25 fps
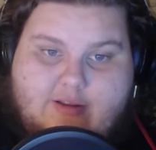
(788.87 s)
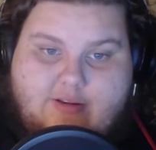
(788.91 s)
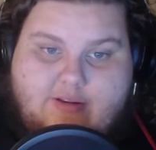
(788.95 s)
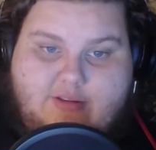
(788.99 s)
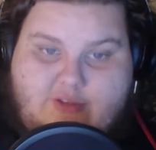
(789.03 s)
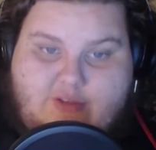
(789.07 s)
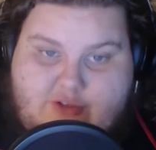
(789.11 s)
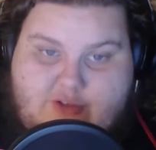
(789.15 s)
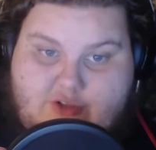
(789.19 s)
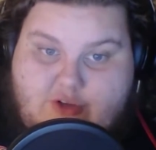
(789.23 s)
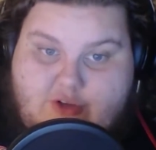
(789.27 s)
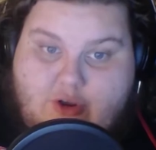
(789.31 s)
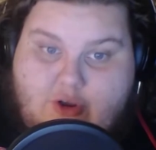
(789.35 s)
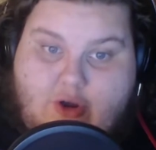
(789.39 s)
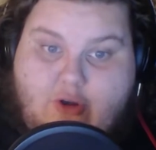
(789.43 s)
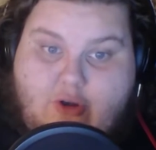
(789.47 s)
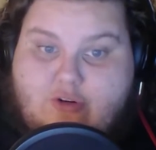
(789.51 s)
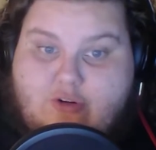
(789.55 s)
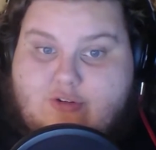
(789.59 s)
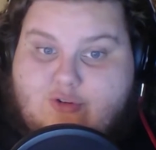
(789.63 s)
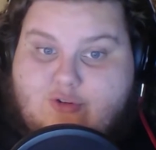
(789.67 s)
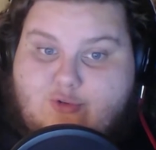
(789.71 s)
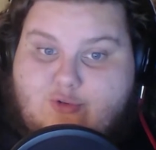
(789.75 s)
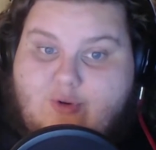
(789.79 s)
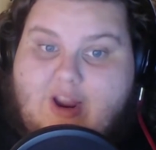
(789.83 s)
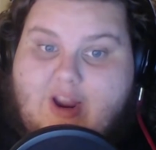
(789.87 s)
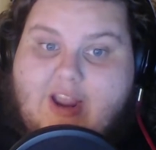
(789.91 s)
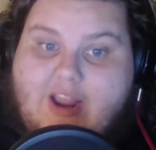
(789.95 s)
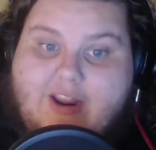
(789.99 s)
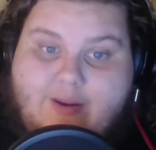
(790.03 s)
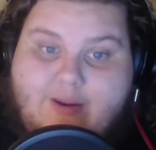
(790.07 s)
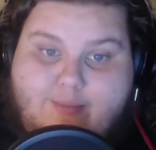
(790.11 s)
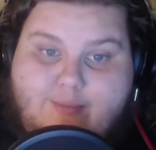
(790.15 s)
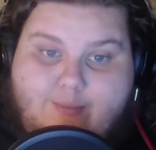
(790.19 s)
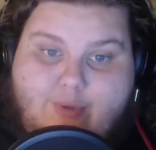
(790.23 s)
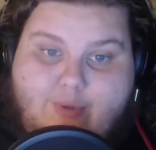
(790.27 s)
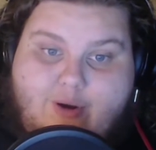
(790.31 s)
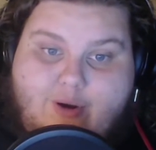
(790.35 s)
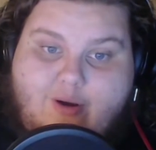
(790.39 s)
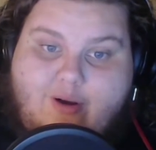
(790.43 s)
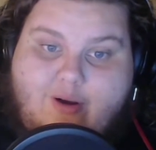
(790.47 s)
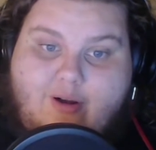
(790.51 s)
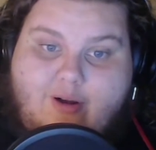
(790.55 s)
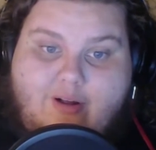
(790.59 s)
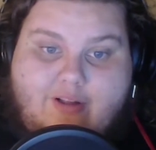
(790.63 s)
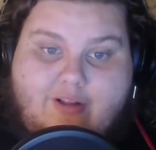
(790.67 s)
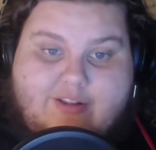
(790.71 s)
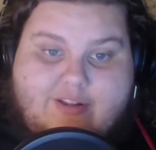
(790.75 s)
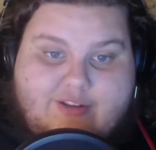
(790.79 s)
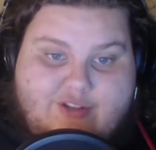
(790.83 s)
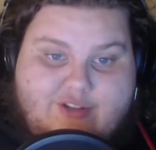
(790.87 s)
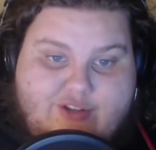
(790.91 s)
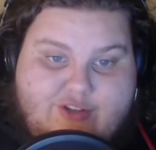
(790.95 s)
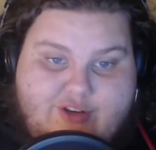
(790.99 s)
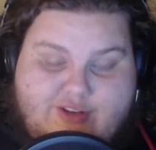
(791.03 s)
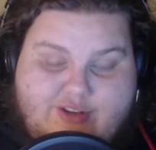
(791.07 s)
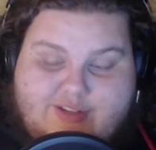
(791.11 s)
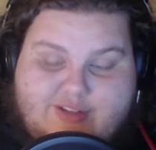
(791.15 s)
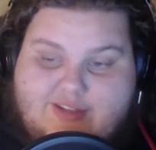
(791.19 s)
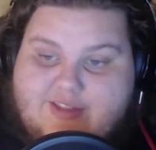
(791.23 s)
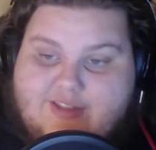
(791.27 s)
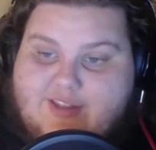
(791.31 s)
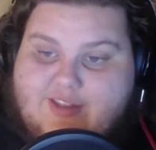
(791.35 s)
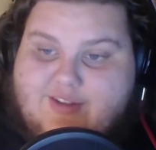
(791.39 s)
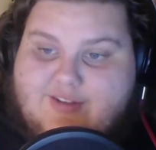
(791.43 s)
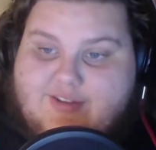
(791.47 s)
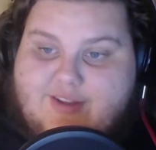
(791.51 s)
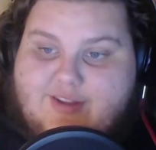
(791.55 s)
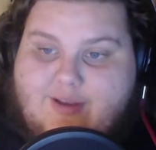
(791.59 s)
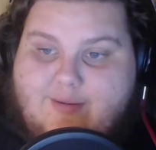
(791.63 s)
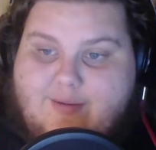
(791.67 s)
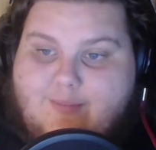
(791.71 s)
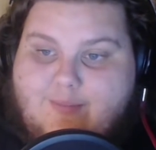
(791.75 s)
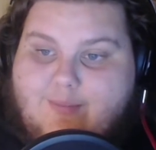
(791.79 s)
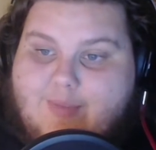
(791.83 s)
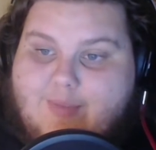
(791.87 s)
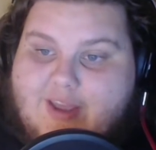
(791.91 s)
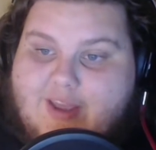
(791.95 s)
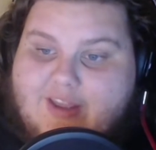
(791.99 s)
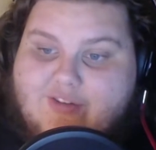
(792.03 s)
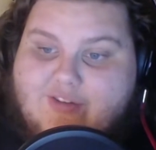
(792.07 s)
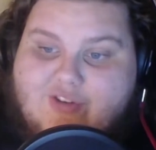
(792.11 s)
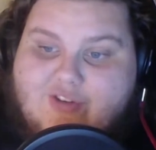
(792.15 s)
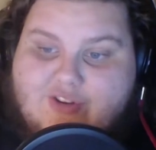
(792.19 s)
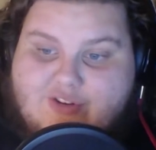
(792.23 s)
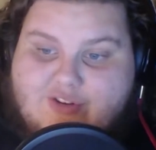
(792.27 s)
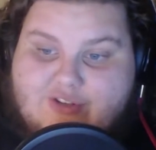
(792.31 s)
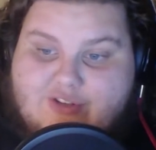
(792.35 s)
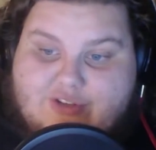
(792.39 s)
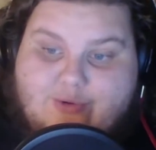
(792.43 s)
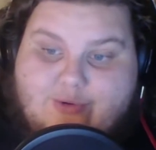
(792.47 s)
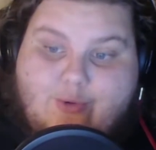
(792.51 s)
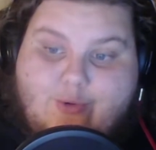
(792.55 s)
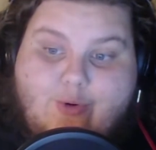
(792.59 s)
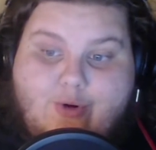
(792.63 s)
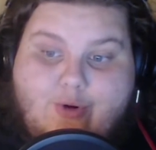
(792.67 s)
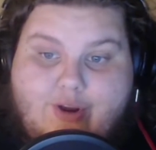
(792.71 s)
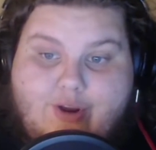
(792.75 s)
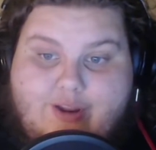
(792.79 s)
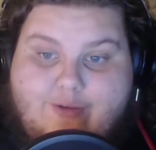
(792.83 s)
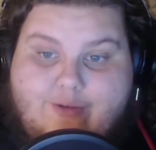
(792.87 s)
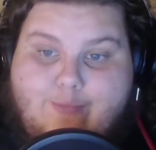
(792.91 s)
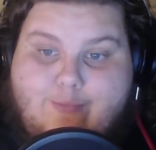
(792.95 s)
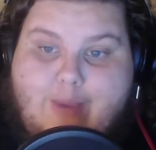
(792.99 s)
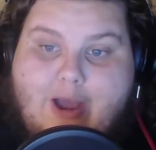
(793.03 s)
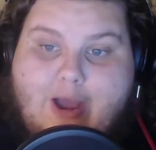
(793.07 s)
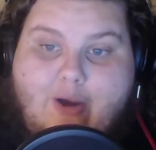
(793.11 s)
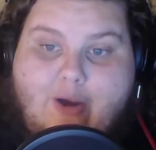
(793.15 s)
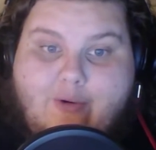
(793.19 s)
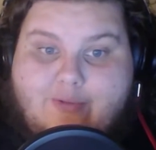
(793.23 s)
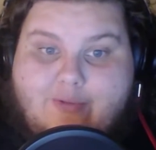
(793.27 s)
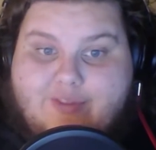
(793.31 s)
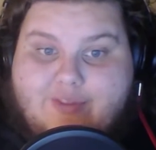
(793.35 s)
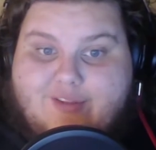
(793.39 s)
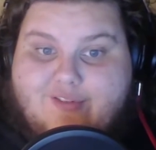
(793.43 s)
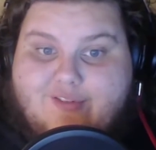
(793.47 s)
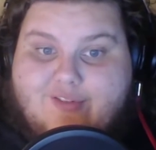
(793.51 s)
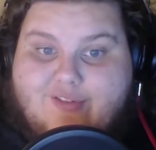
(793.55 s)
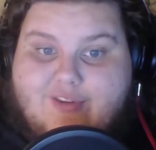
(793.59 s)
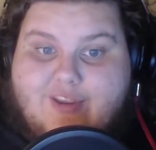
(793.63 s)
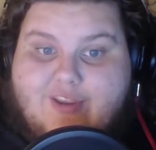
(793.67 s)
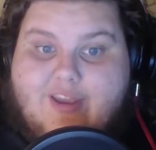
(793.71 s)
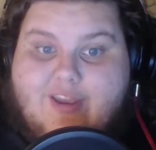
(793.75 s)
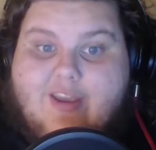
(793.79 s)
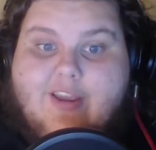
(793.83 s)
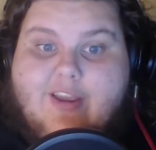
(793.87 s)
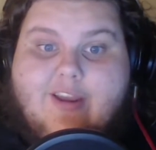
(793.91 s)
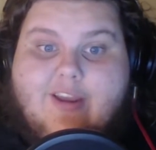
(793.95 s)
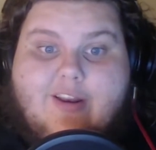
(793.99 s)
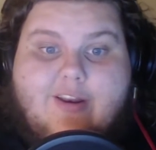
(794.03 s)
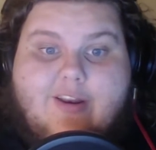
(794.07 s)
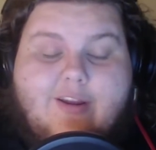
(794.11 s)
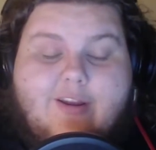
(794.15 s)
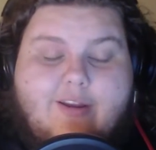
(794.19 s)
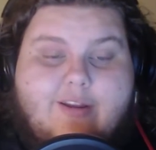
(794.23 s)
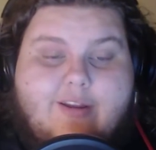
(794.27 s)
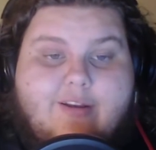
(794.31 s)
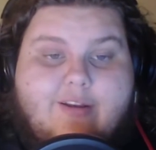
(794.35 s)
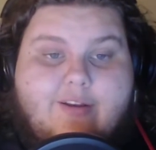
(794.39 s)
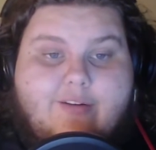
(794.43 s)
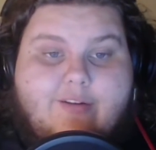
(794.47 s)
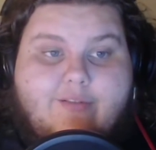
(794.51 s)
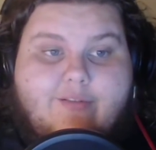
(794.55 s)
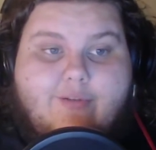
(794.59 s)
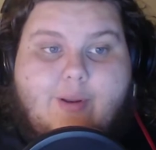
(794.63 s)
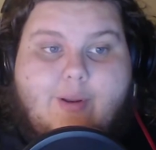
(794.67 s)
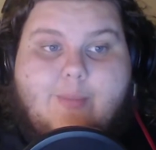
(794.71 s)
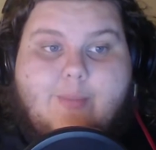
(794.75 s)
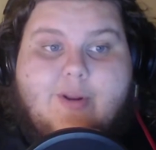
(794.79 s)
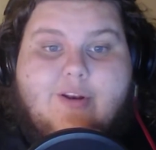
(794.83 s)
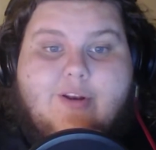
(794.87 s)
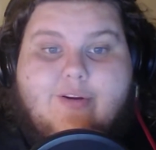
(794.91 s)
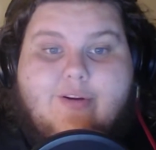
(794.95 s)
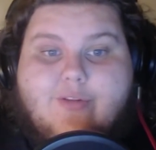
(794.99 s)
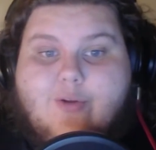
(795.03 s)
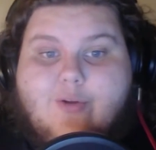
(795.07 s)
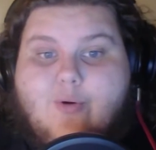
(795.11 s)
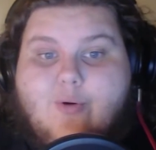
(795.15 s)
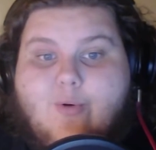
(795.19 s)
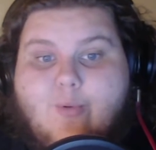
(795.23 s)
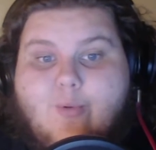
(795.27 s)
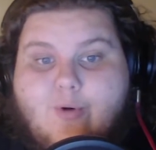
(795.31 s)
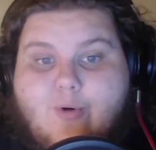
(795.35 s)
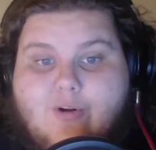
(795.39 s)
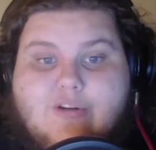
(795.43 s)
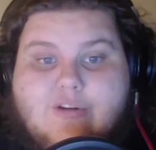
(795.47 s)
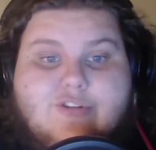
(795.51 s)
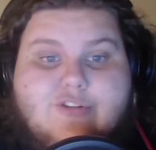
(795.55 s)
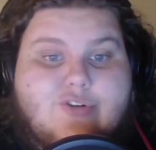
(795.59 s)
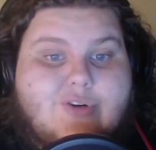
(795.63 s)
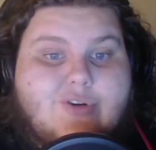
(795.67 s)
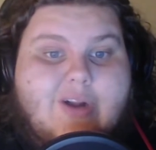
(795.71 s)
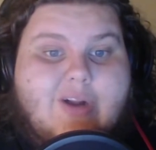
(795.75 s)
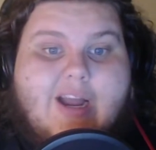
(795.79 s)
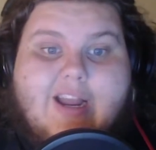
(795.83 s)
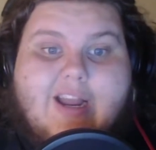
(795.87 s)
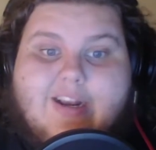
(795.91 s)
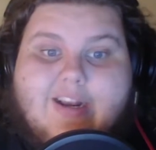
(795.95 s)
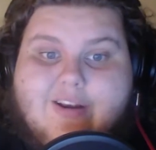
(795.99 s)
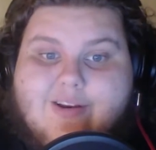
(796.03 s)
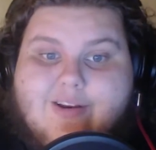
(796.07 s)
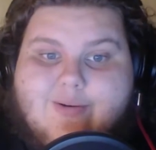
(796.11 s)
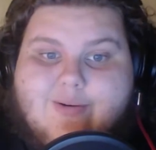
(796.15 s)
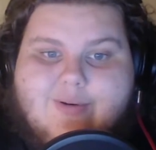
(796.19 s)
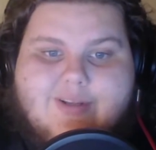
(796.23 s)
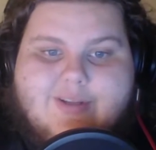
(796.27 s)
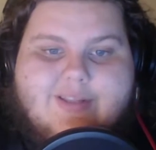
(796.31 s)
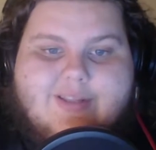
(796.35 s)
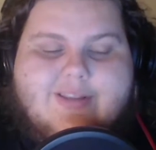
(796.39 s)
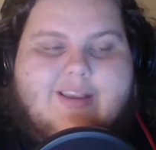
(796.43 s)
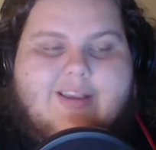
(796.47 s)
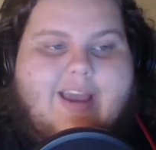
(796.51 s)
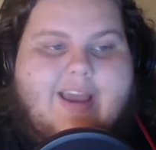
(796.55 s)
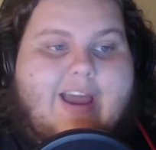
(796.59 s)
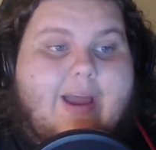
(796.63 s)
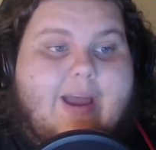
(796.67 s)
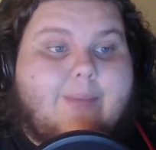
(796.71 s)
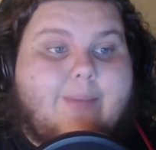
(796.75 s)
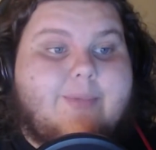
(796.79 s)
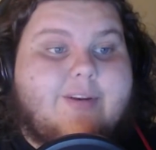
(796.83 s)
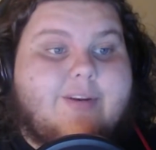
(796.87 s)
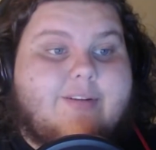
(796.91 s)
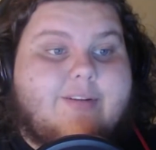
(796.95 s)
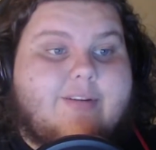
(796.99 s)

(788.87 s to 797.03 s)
So, Dragon Ball is just this amazing story about this kid from another world trying to adapt